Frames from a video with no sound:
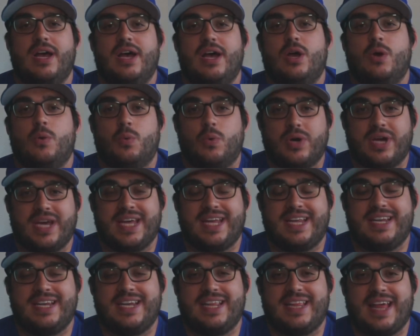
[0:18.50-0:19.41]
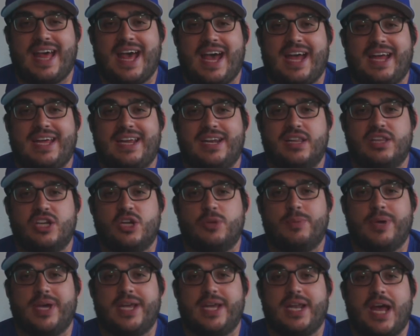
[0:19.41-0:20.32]
We'll get into that in a little
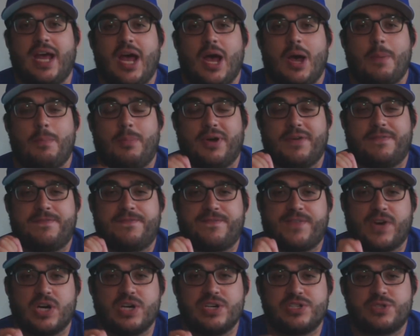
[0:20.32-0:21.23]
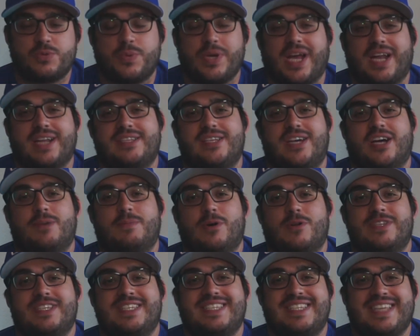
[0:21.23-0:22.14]
bit. But first, we got to talk
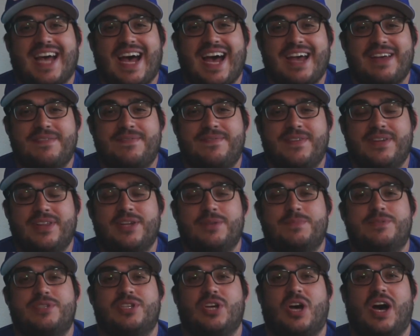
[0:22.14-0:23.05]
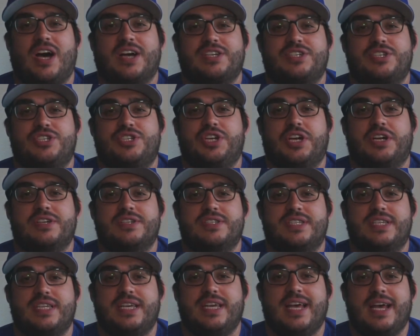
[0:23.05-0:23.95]
about Cy Phillips Talks
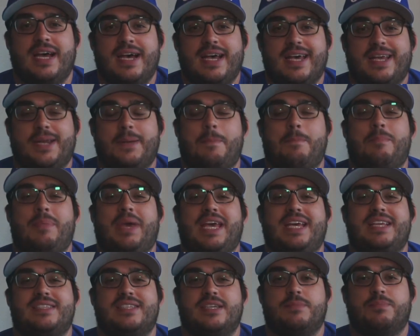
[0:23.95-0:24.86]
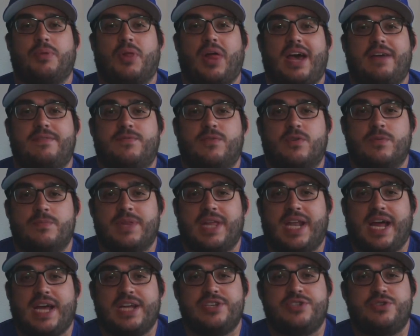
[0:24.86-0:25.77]
Chelsea, an amazing platform
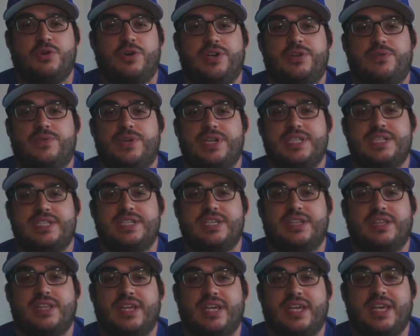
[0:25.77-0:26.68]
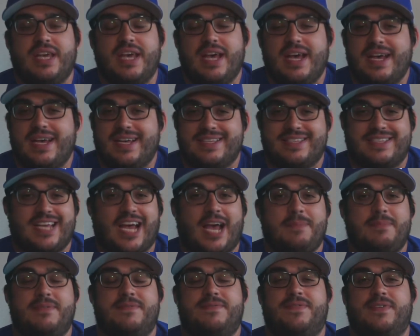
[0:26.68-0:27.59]
that I joined recently.
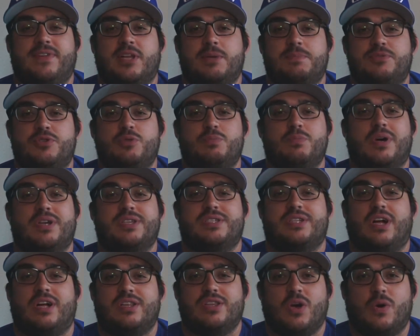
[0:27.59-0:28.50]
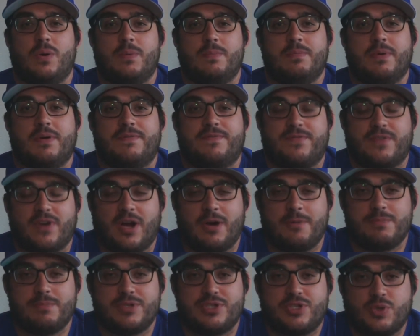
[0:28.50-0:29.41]
Simon Phillips, you must all know him
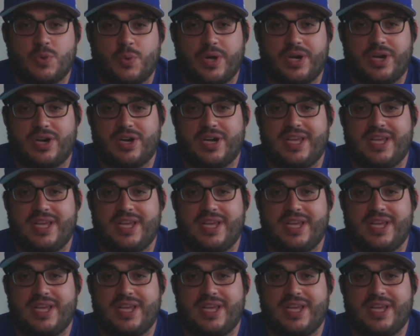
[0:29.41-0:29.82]
from Twitter.